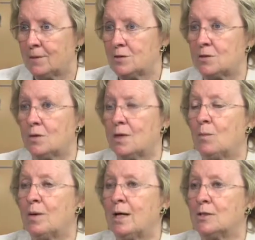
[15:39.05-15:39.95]
so
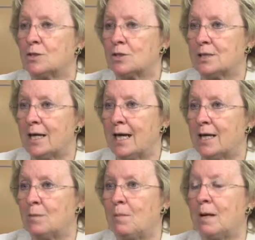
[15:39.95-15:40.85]
that we
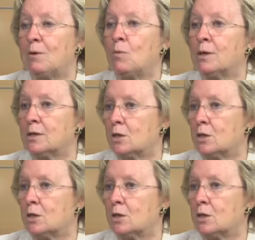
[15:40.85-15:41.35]
understand maybe what